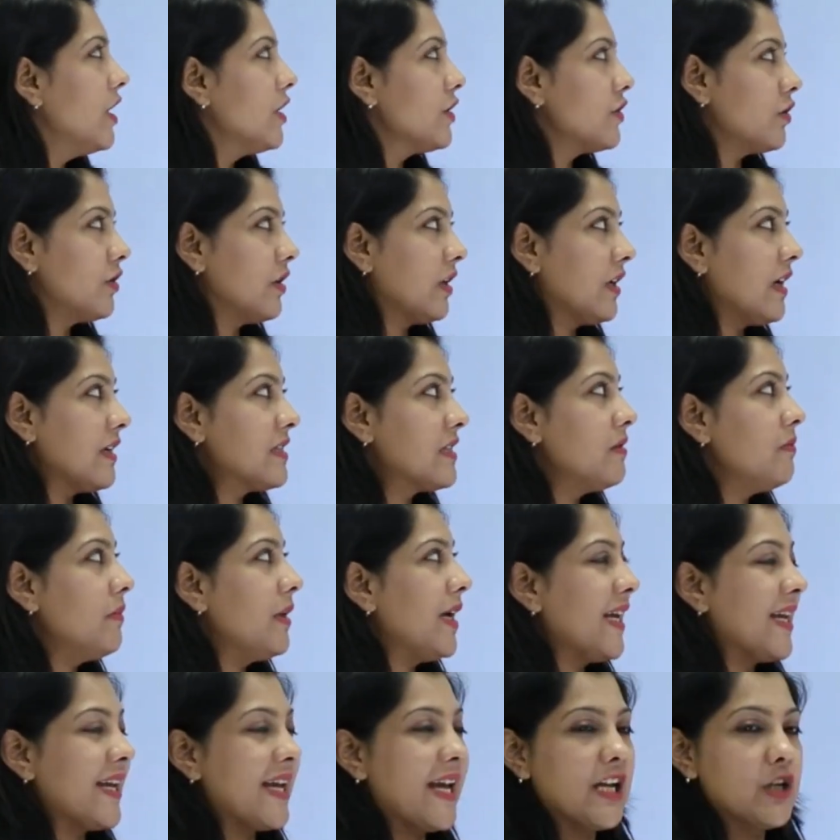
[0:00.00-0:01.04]
So the
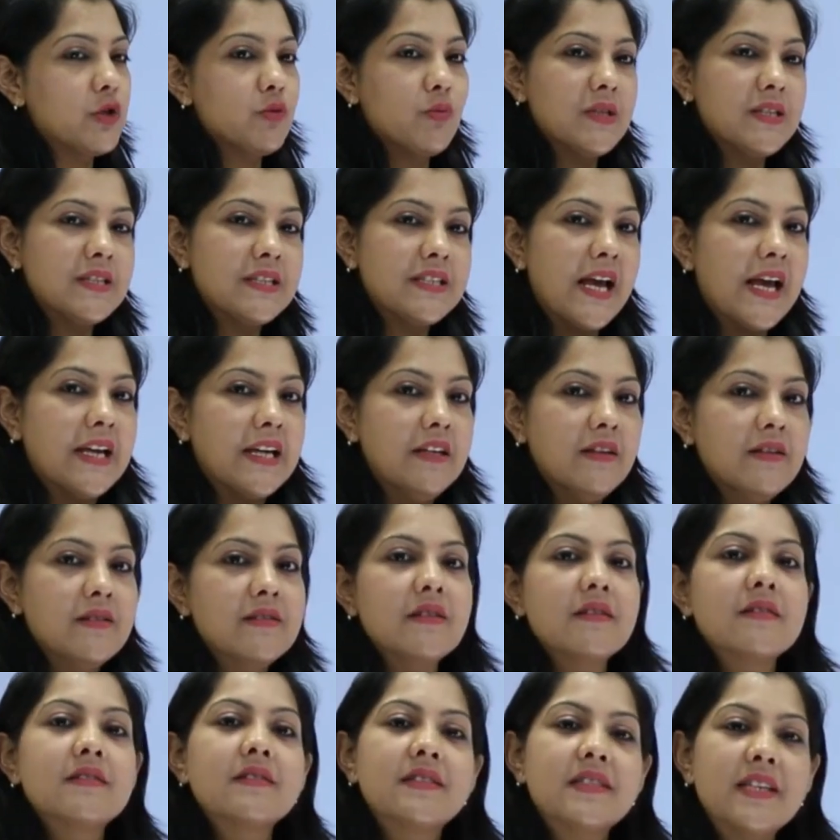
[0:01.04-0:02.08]
customer engagement cycle
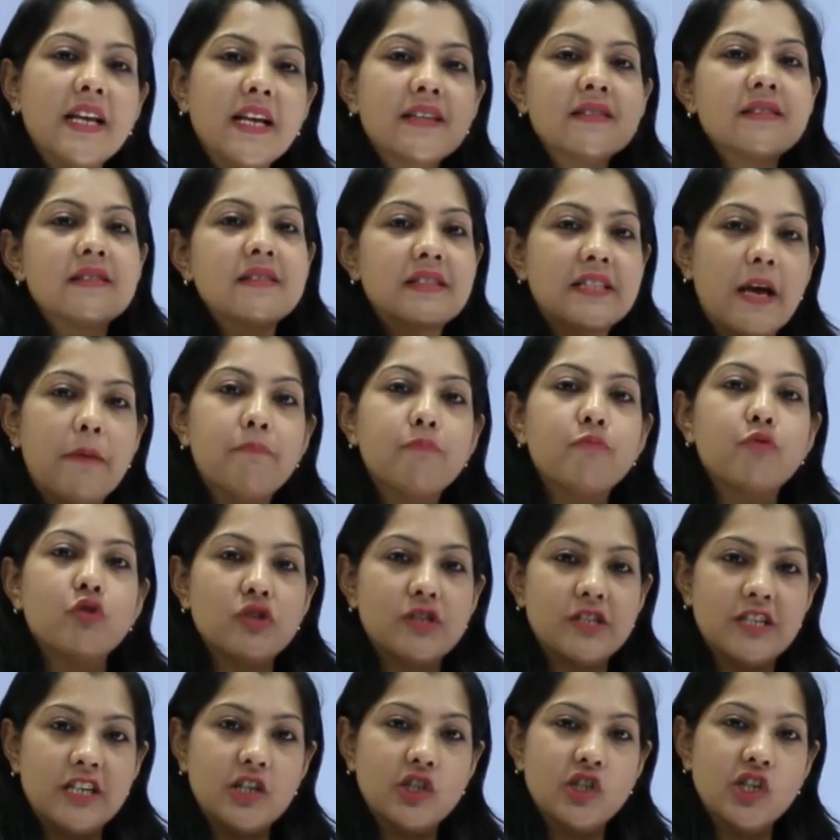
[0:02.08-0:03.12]
is a 6-step
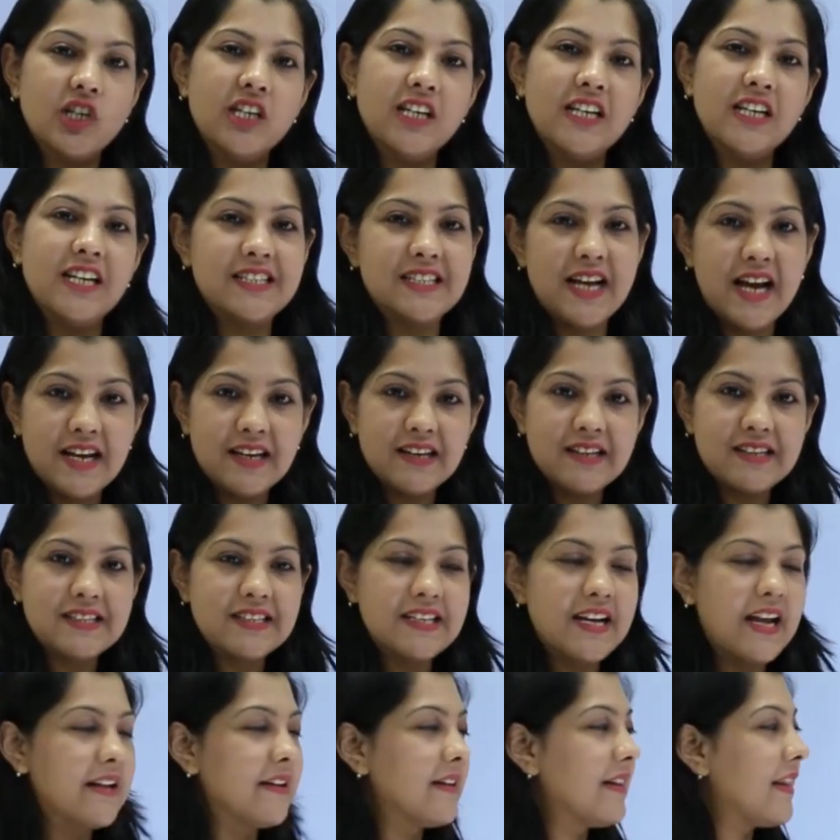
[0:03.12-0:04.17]
procedure. Let's
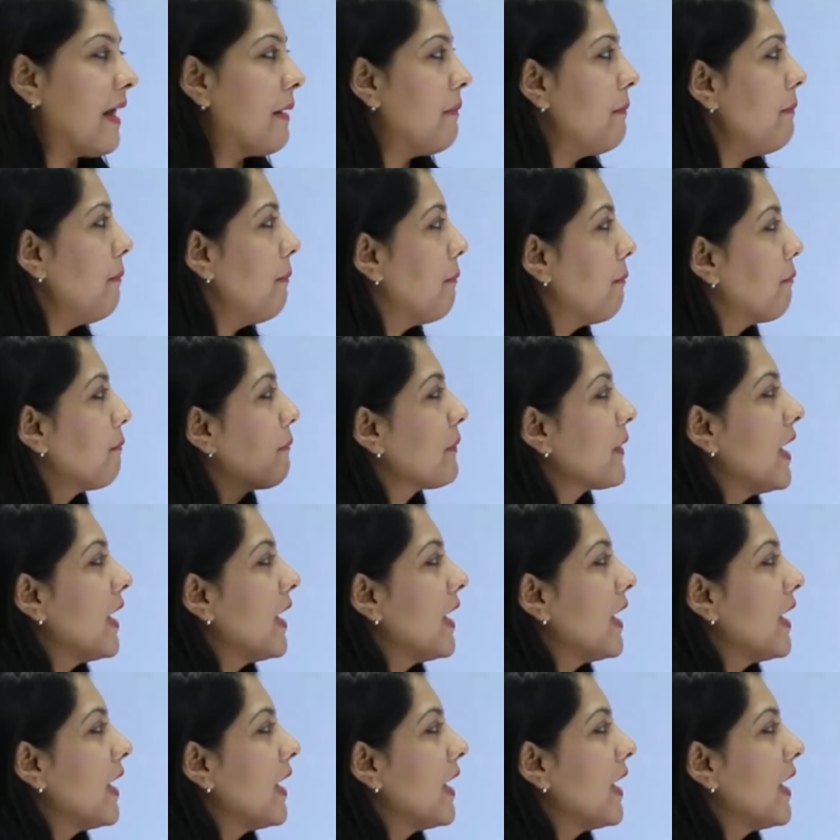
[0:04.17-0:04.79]
understand them.